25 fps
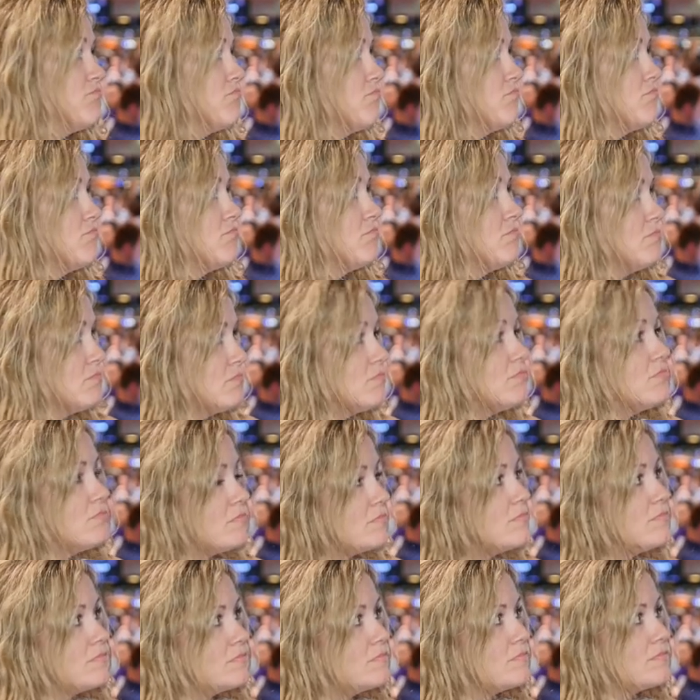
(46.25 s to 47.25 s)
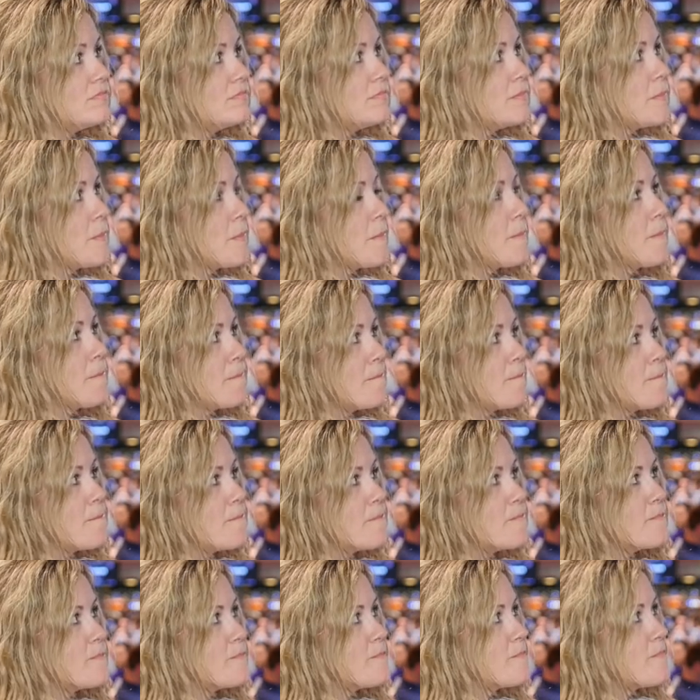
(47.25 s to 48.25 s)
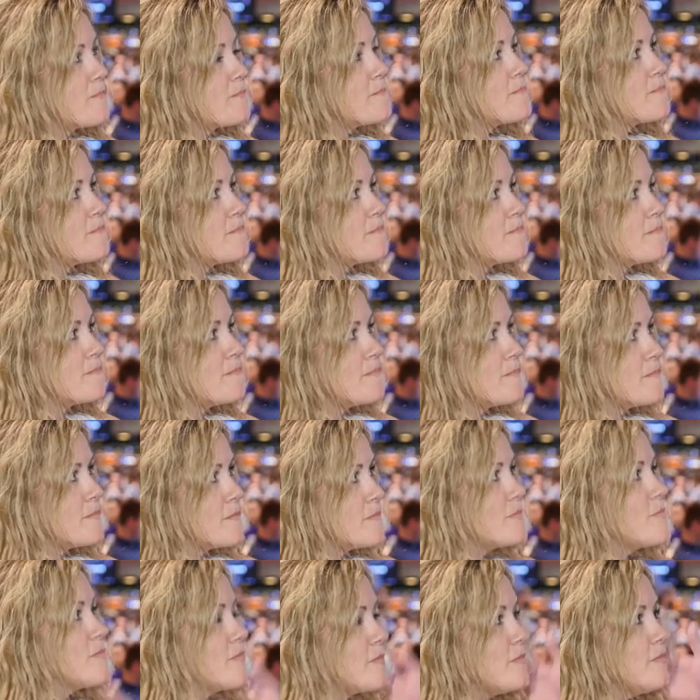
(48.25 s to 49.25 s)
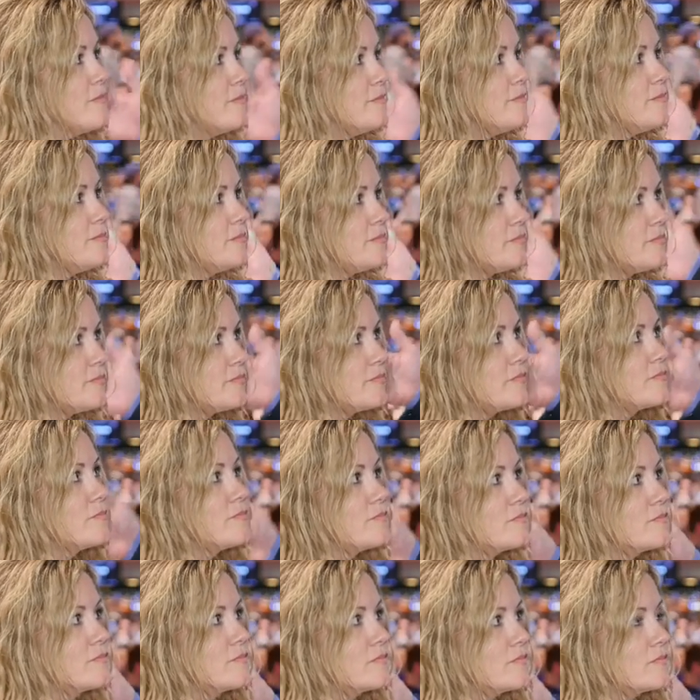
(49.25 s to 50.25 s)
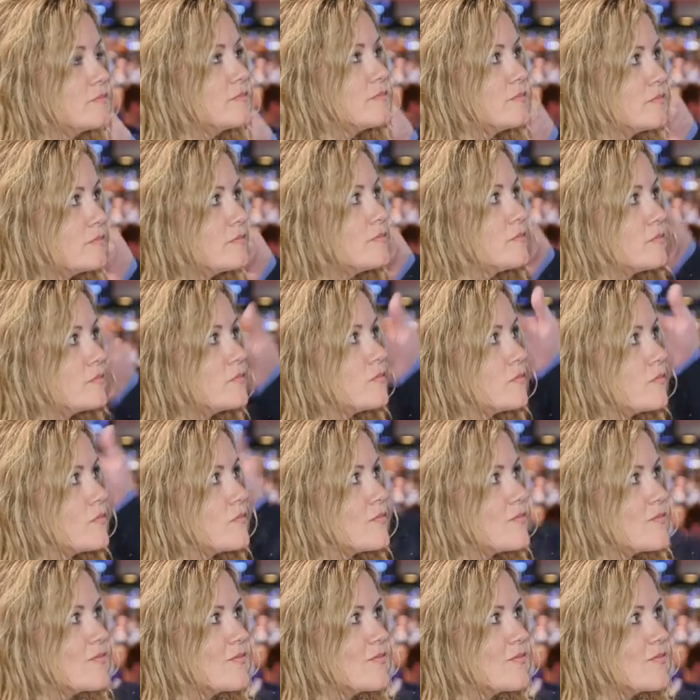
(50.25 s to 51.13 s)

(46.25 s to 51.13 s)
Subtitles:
No words are spoken by the person on screen.